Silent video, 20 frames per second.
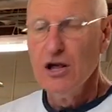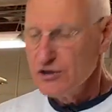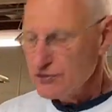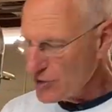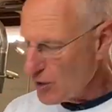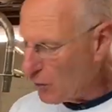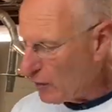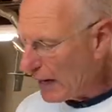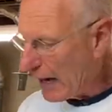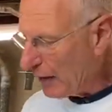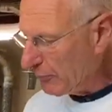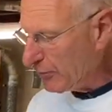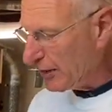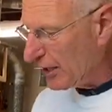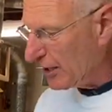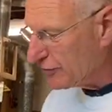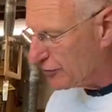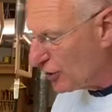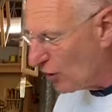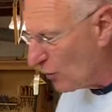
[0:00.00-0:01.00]
So what I'm
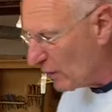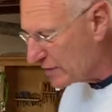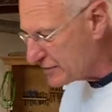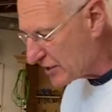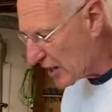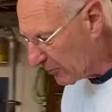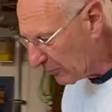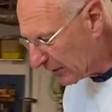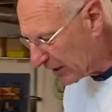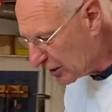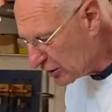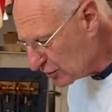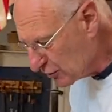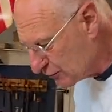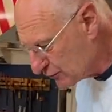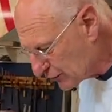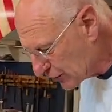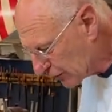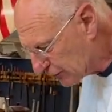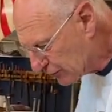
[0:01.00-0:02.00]
gonna do is I'm gonna use the